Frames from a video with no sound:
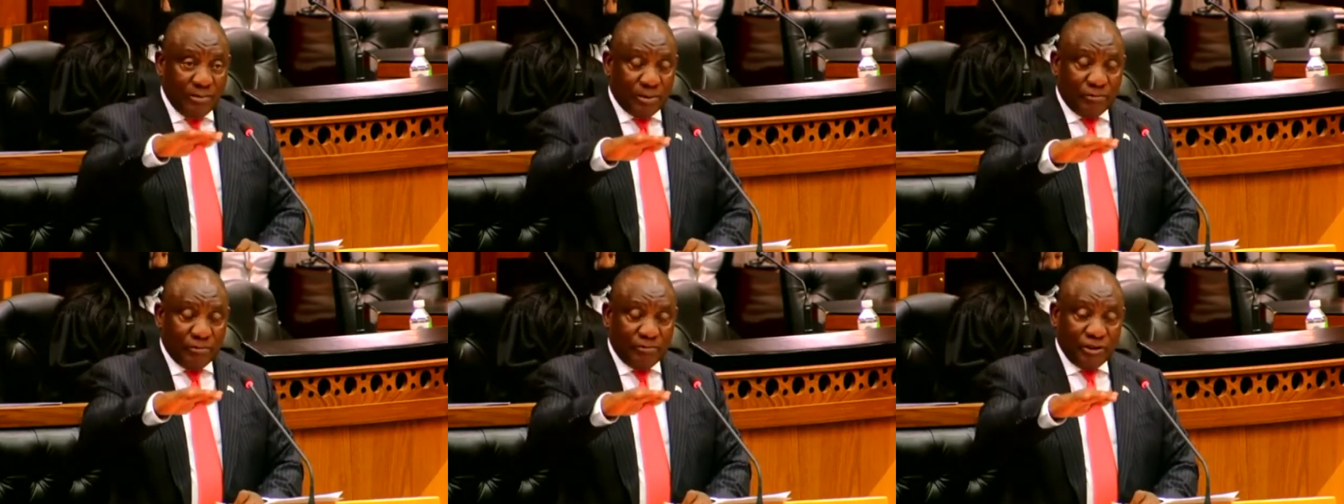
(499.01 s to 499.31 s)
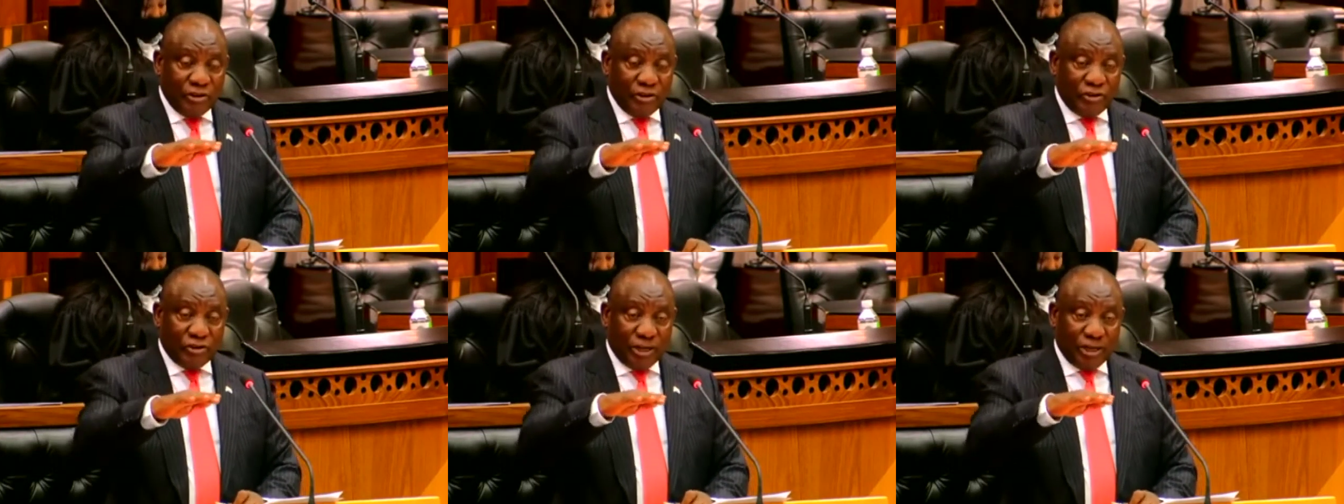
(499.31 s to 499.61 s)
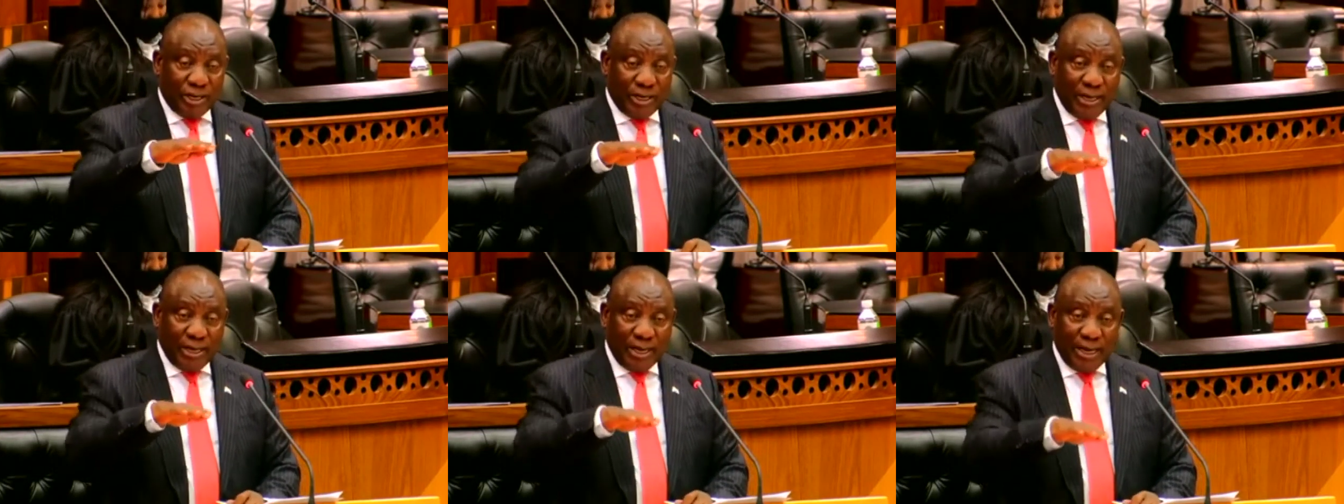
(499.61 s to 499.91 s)

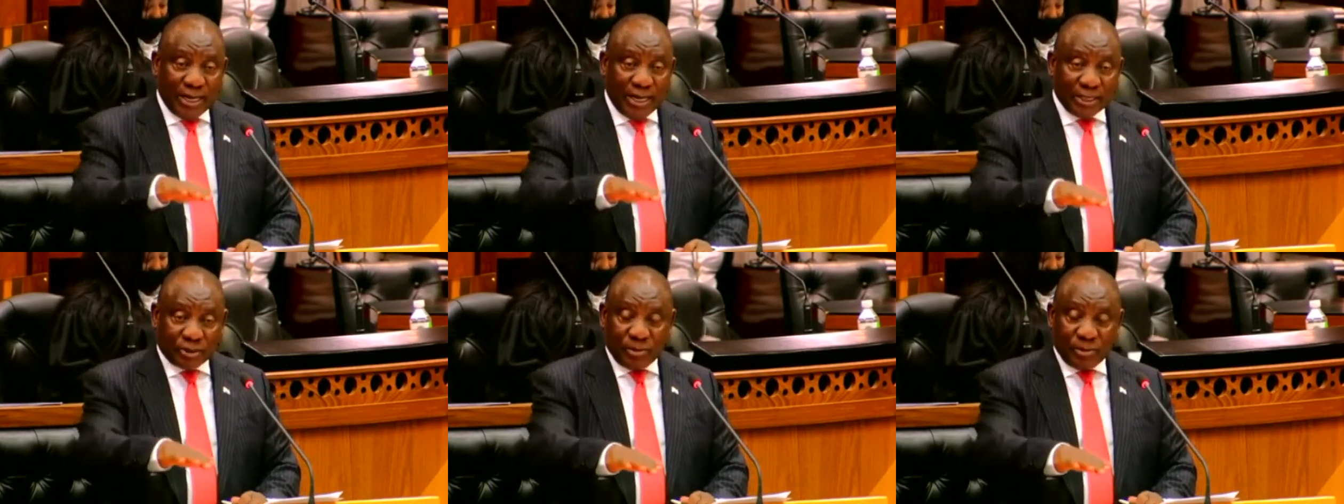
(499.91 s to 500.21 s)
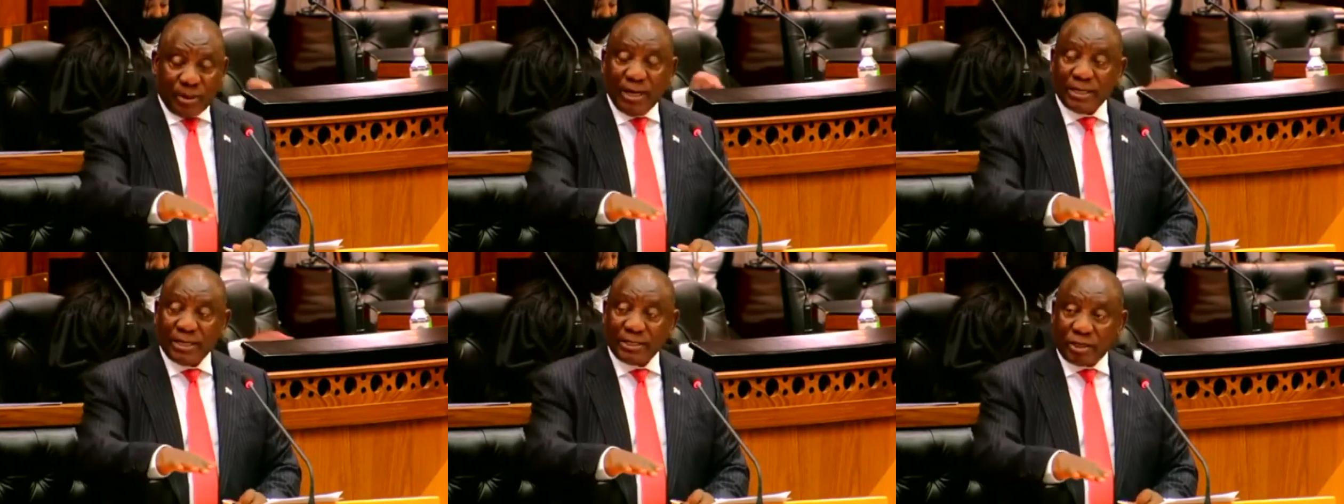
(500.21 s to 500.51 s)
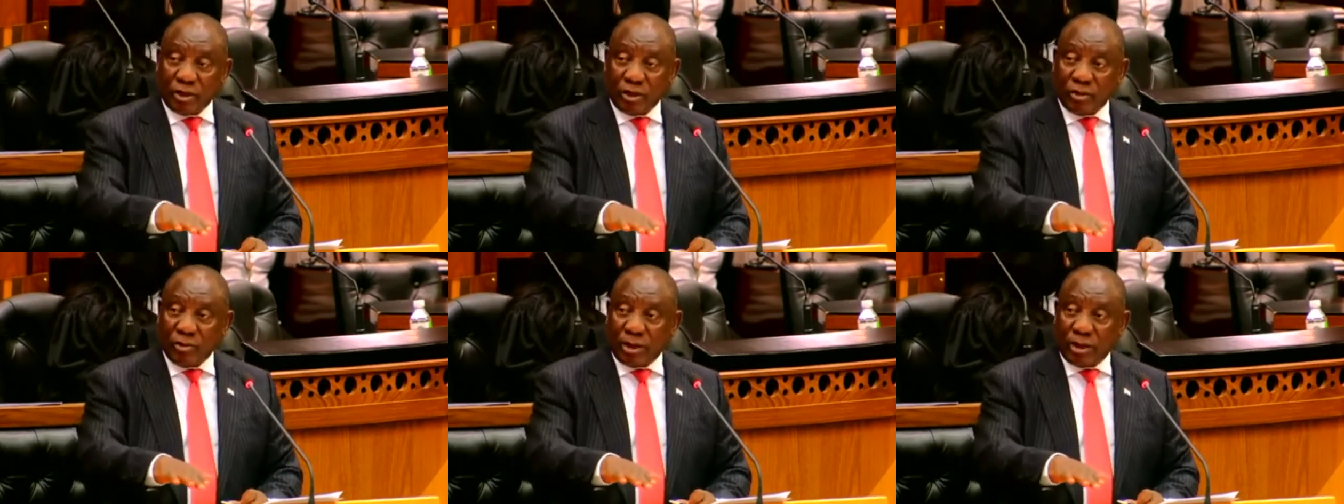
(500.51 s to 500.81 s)
provincial, as well
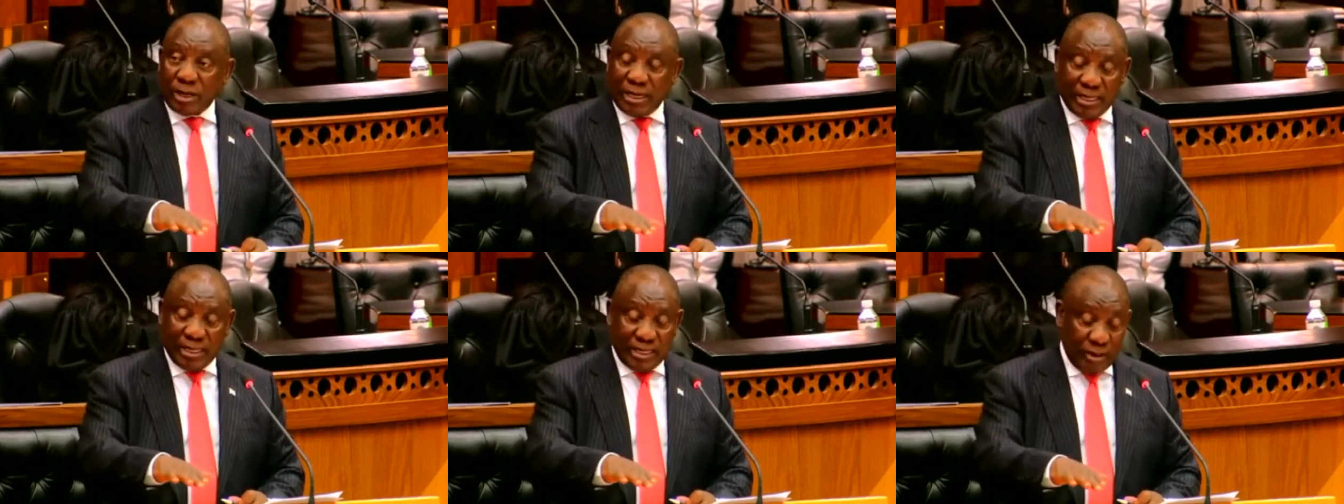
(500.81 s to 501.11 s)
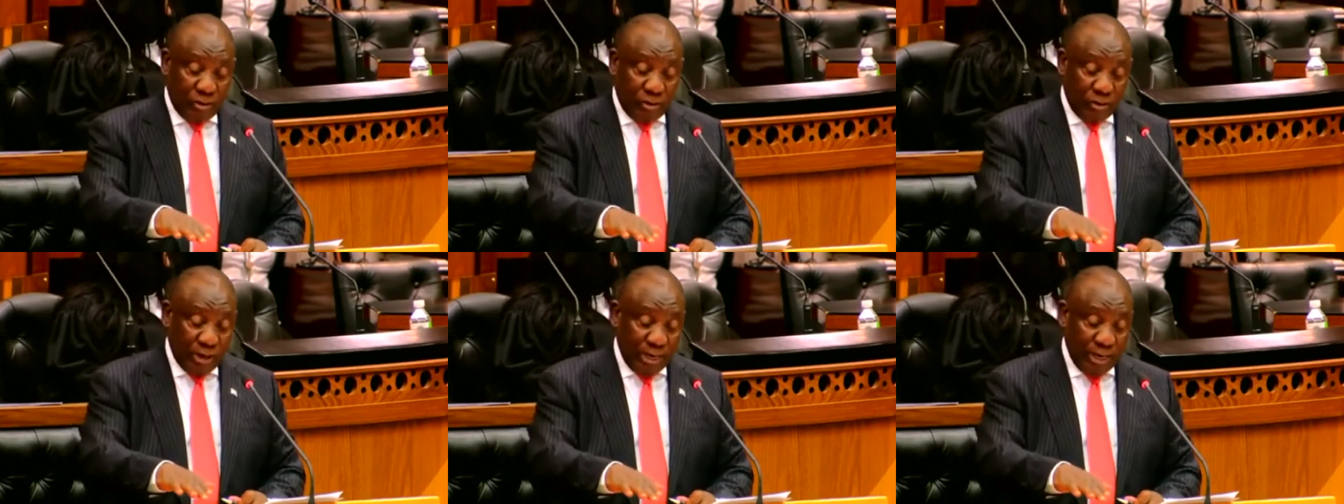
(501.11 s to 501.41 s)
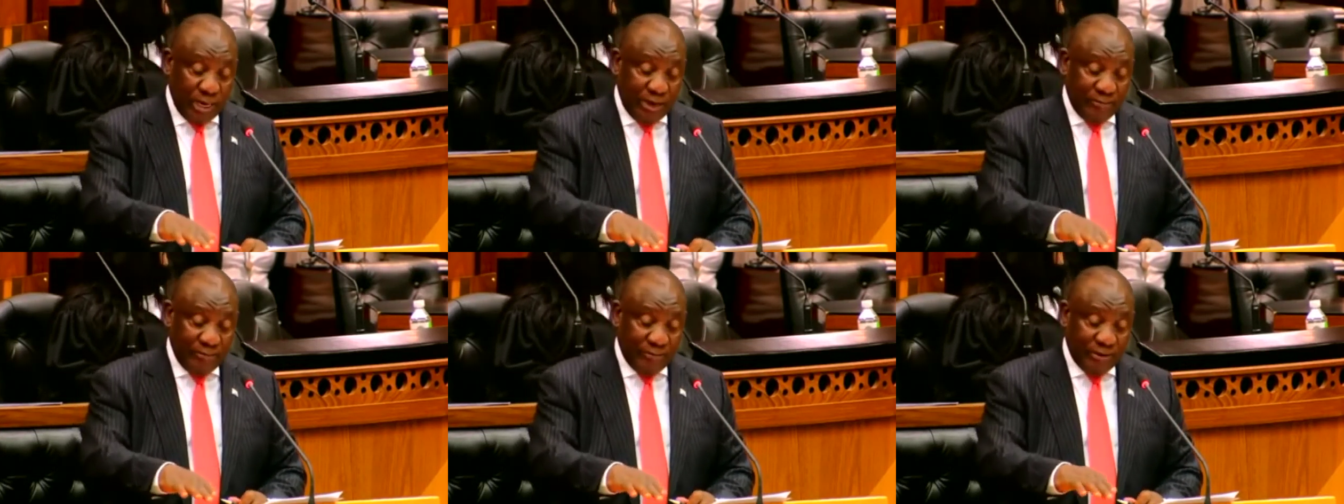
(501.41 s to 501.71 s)
as
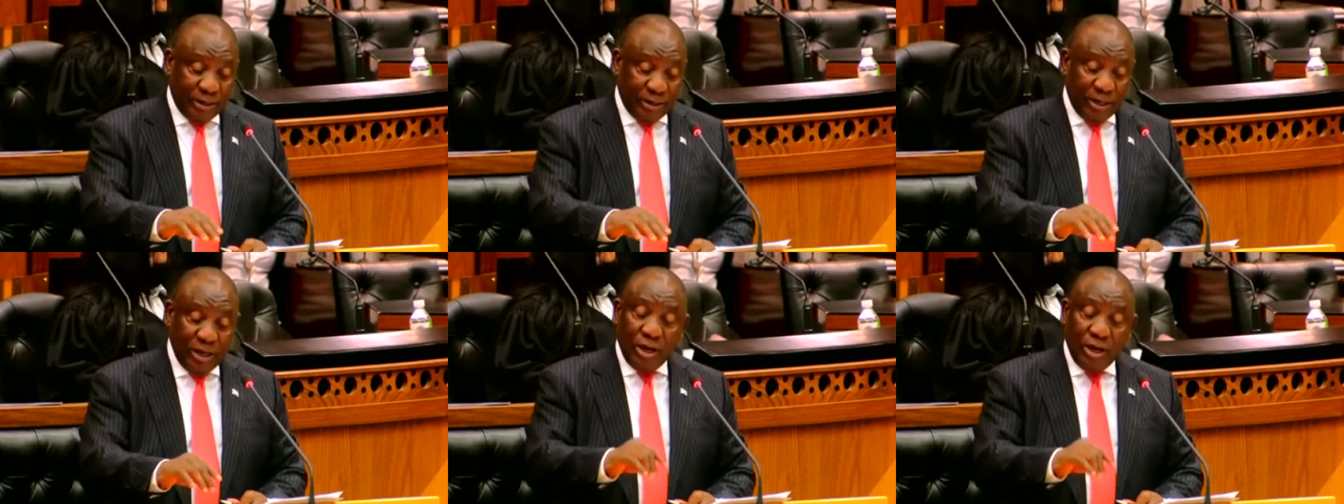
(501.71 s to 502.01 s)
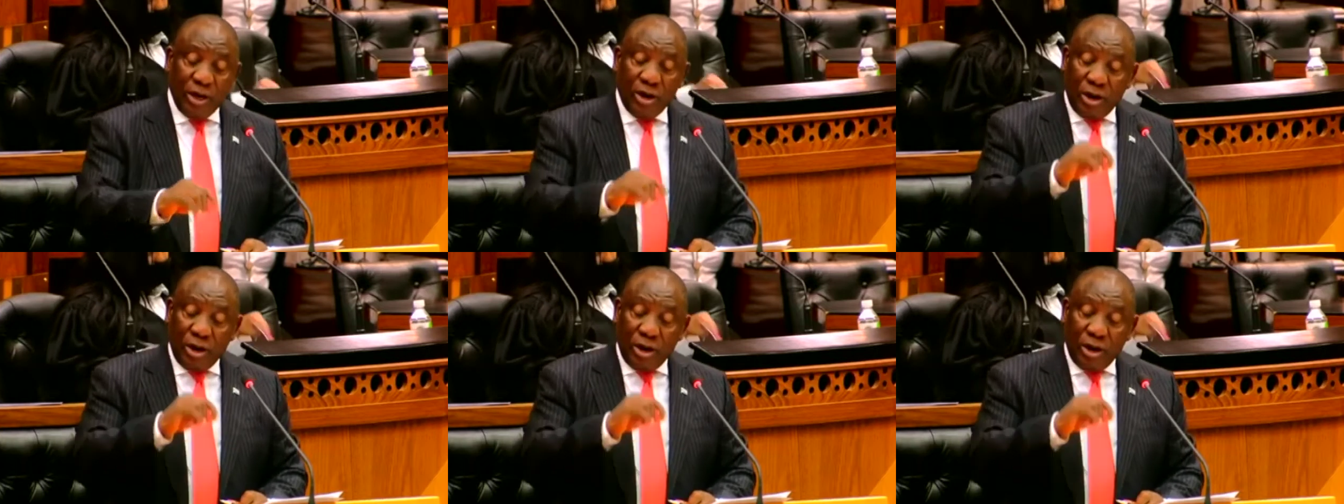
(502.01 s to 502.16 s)
local level.